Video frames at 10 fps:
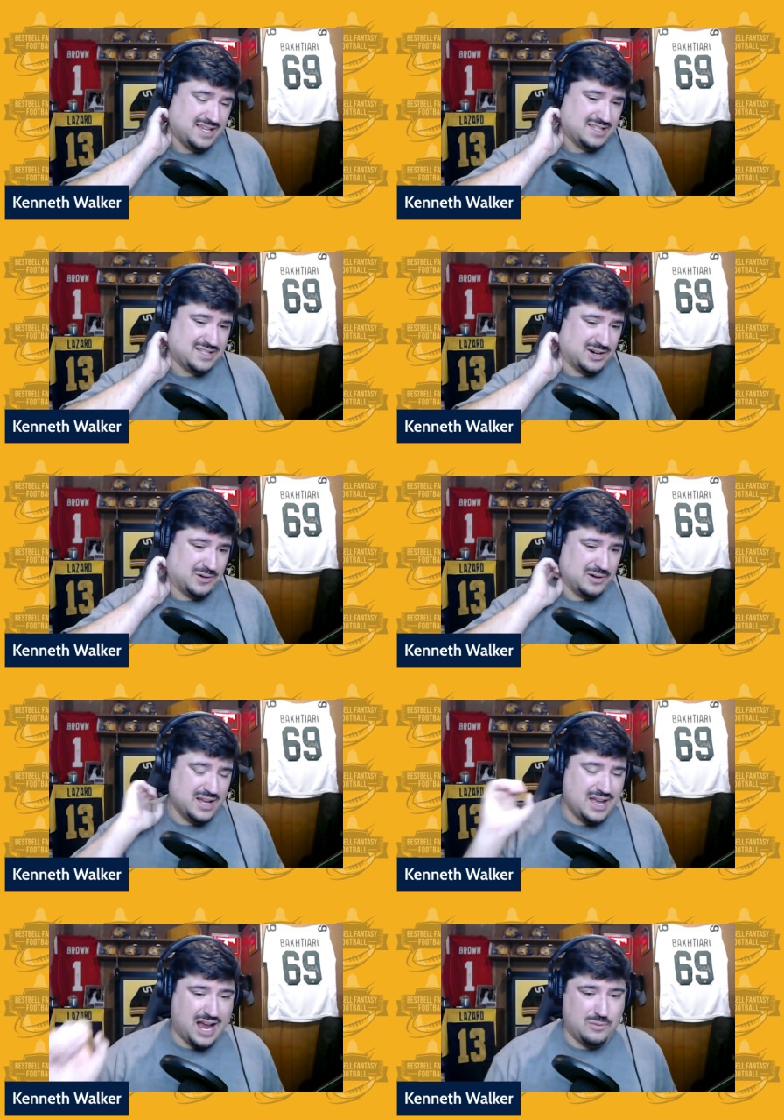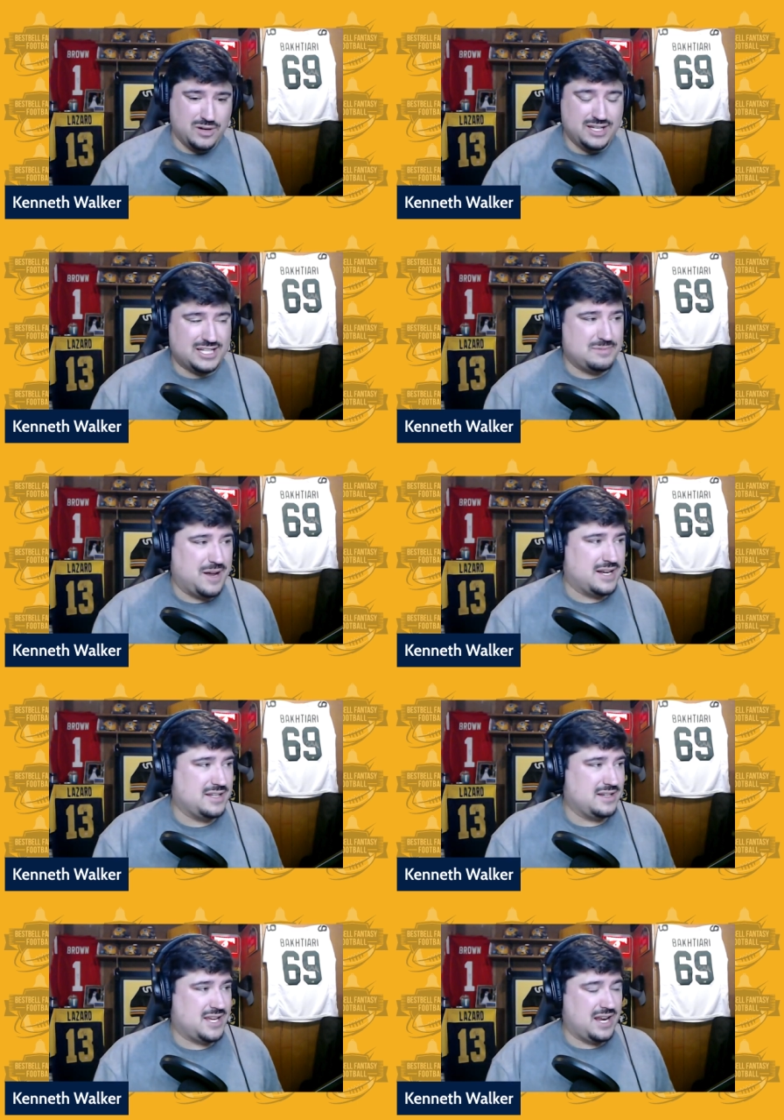So I wouldn't expect
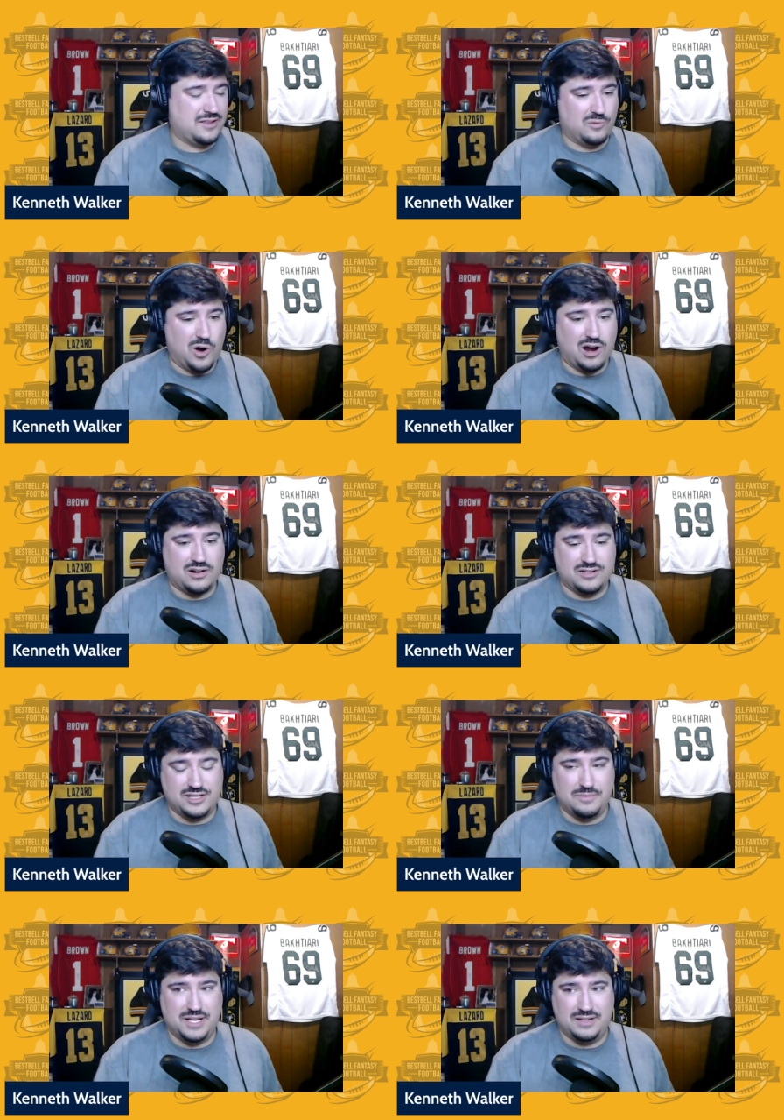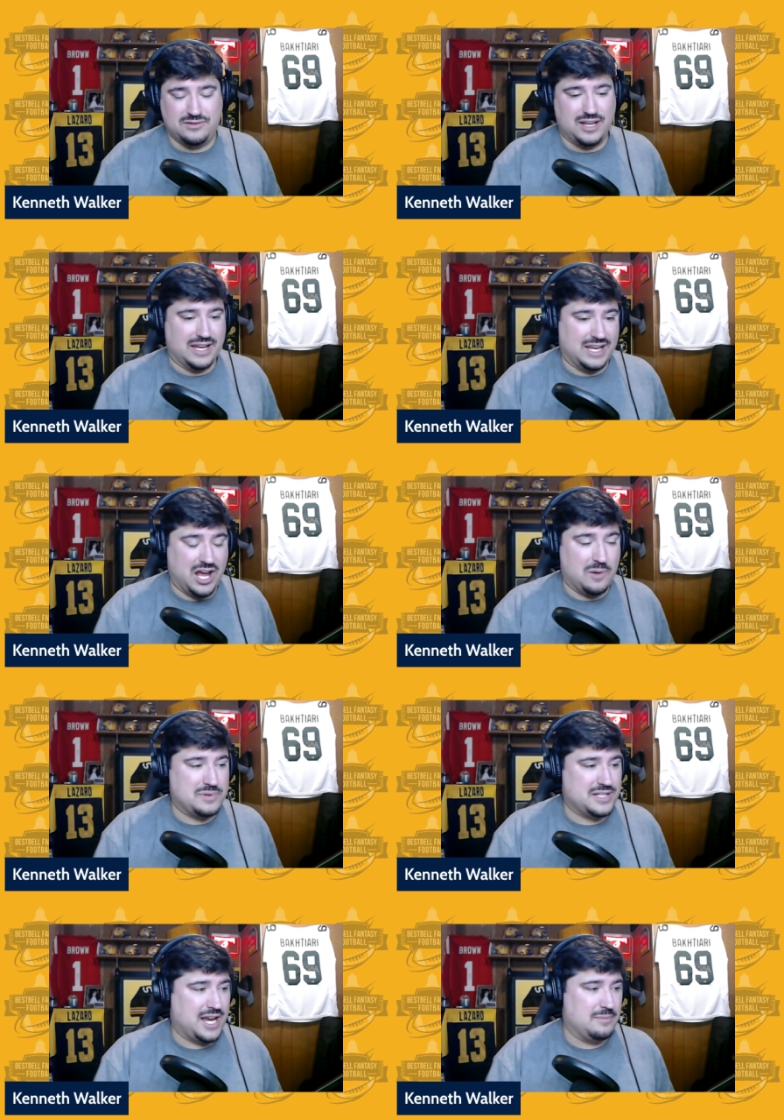Kenneth Walker to be like an
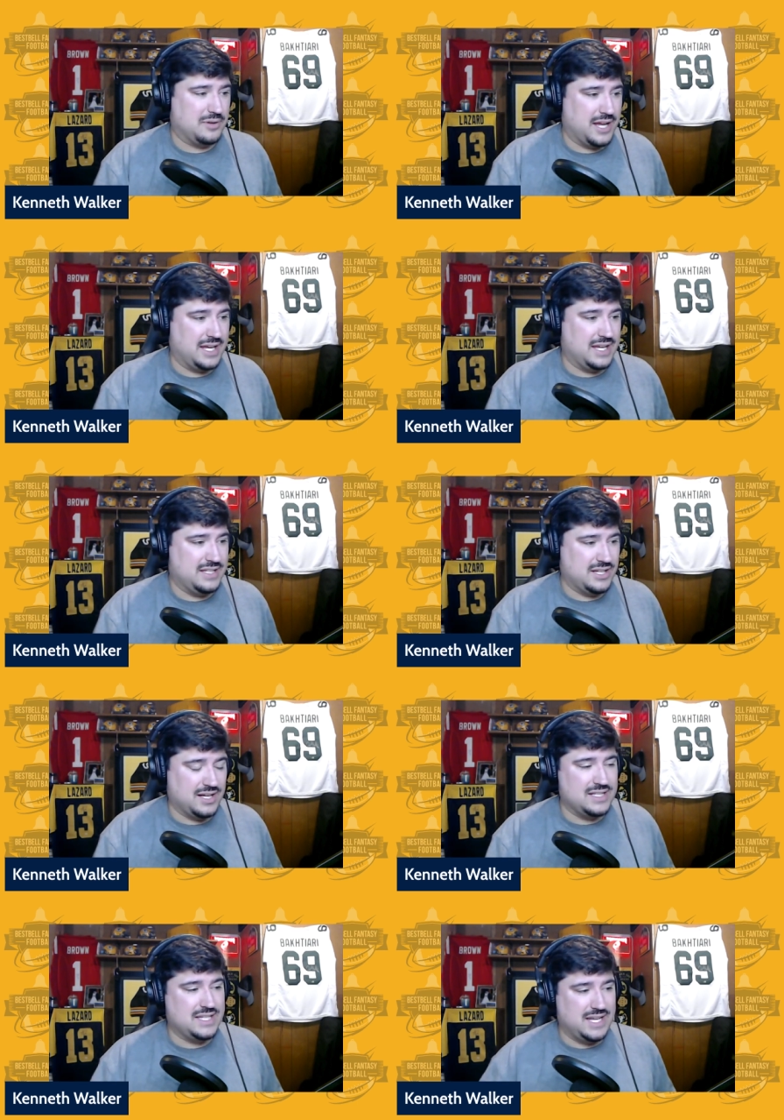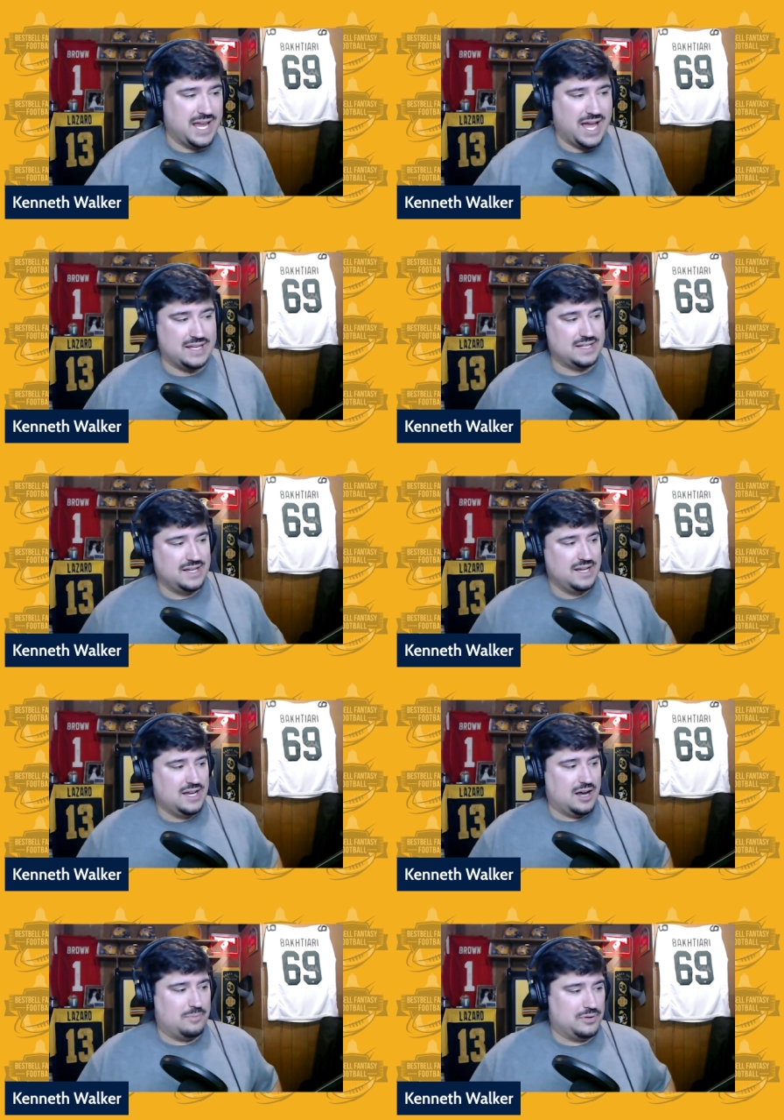upside play. He does get
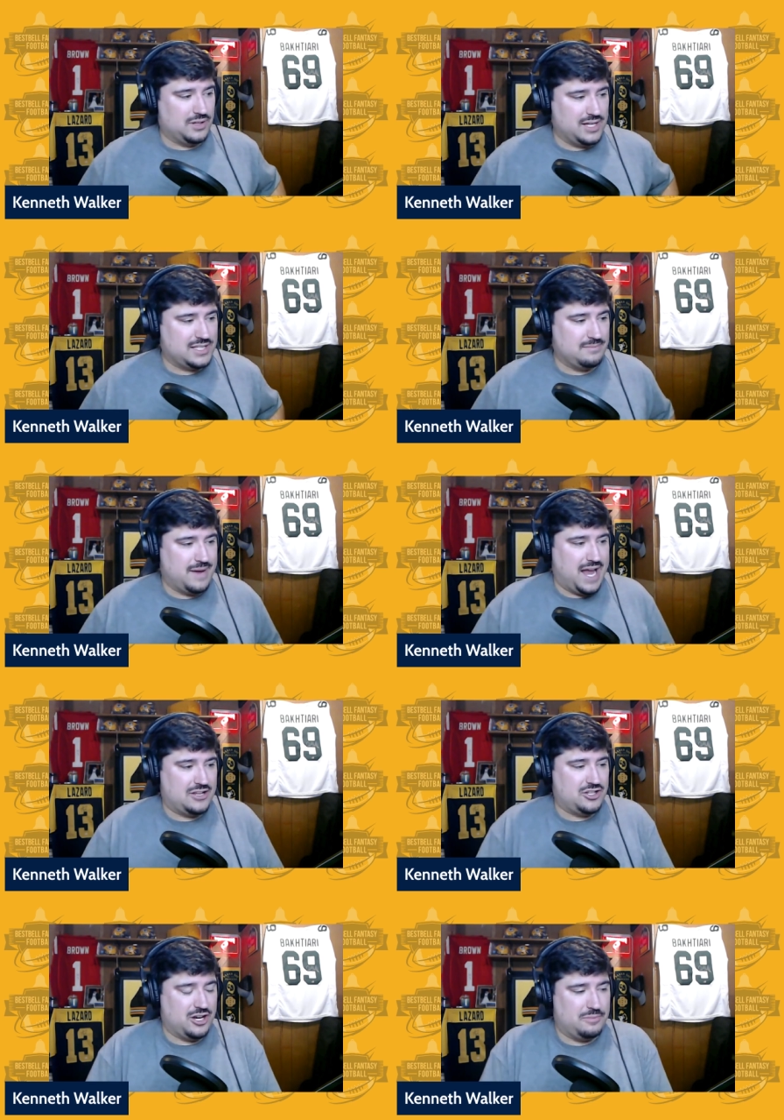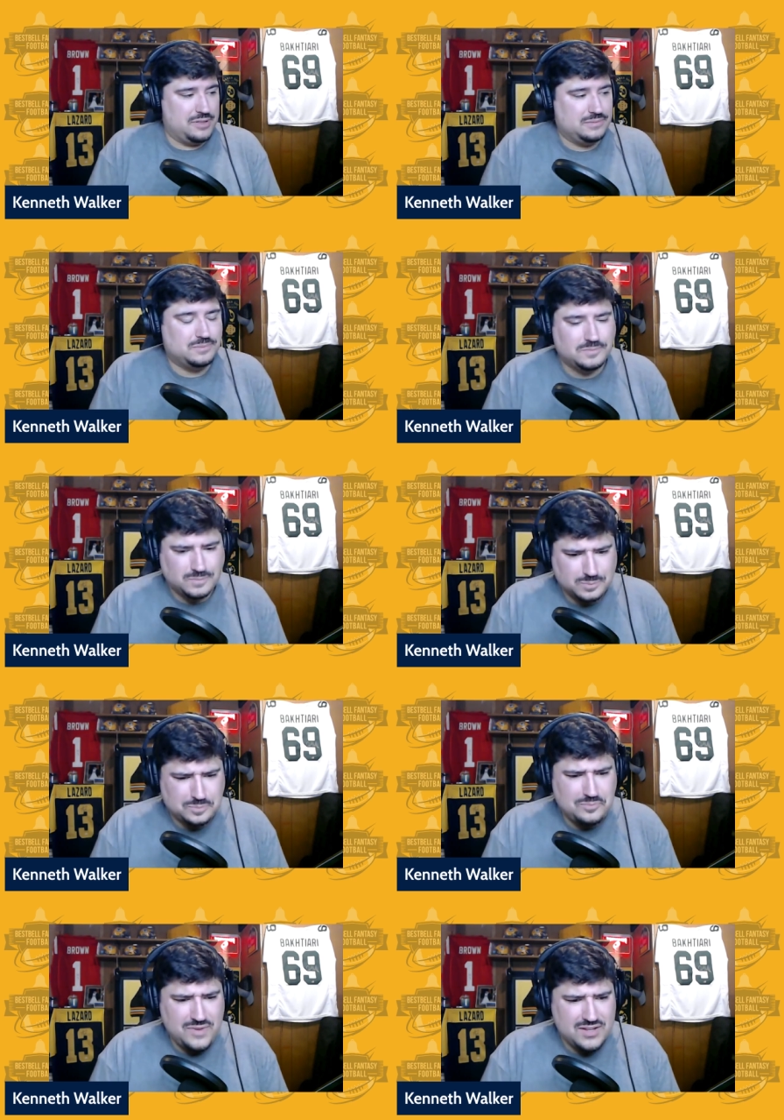a plus matchup
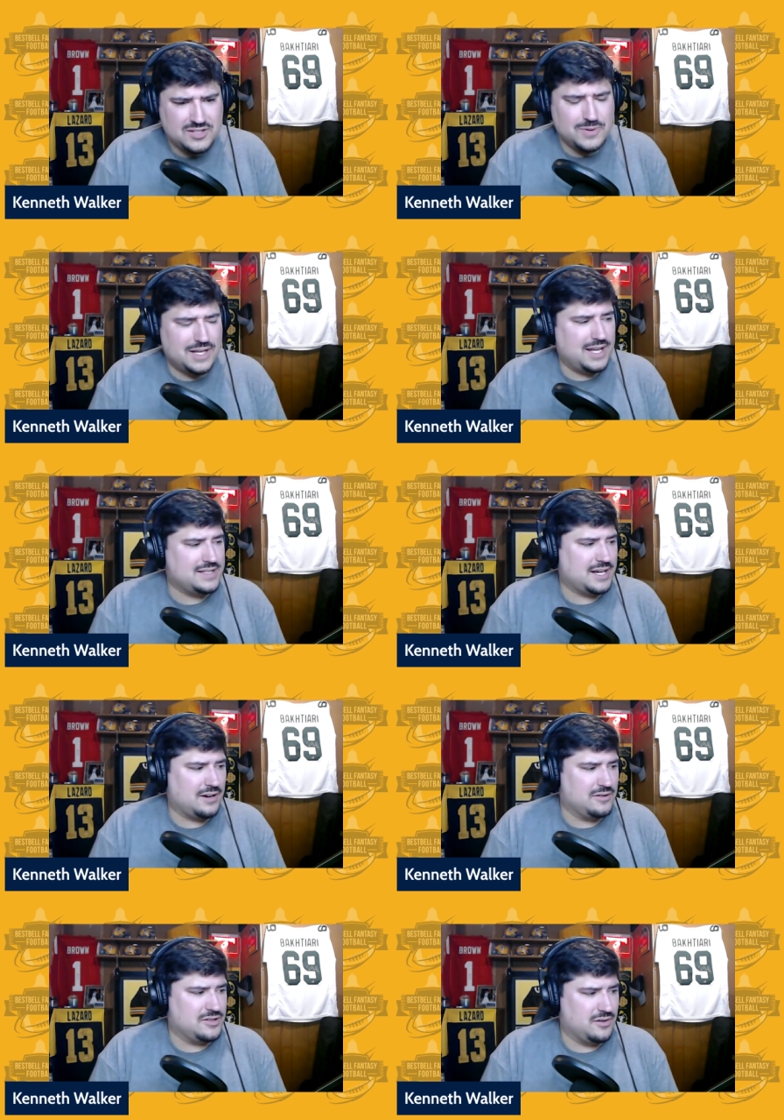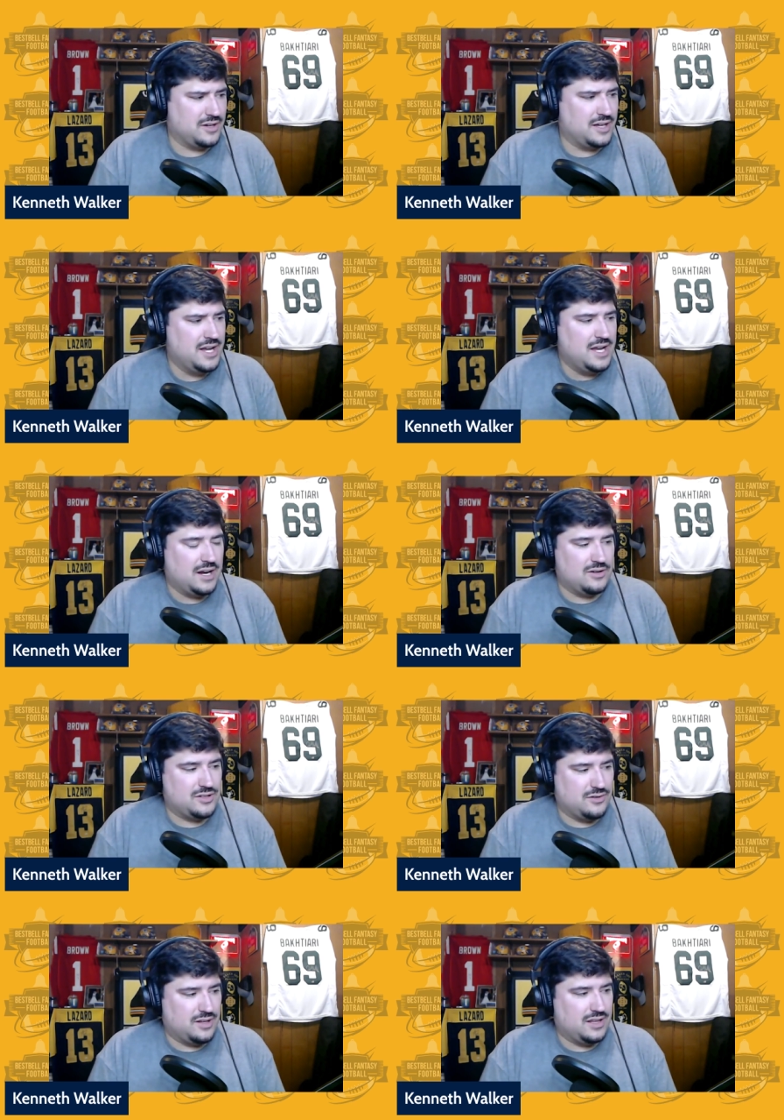this week against Arizona.
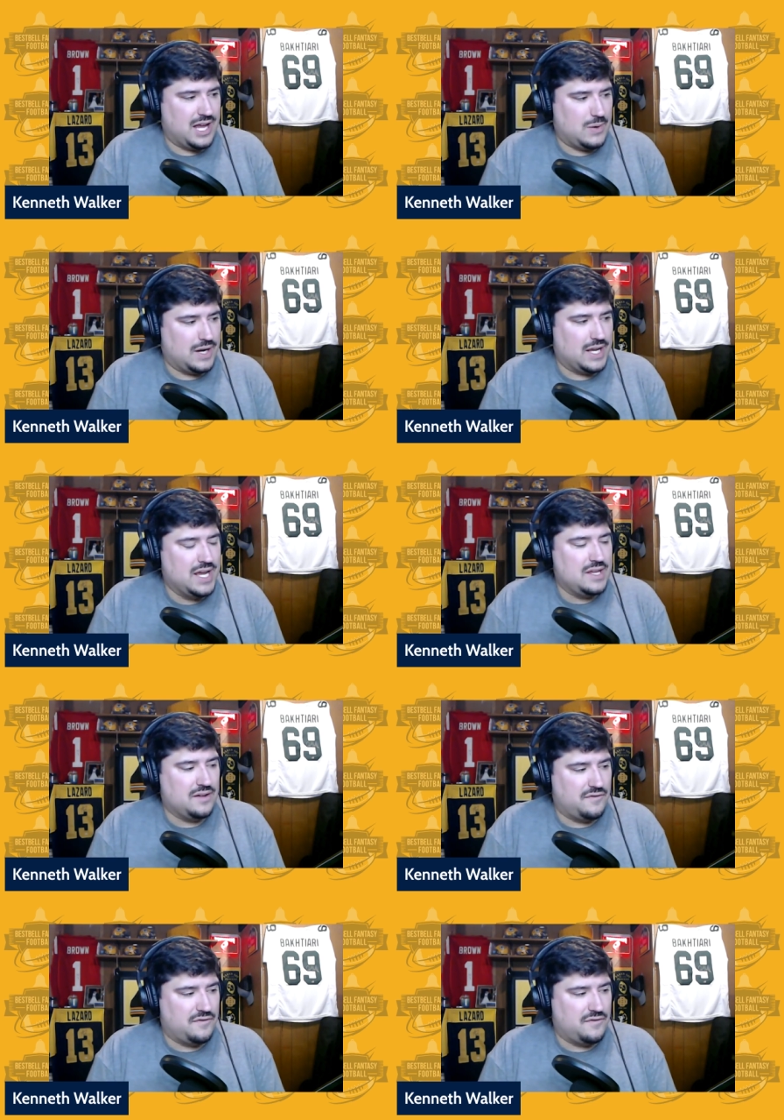Arizona allowing the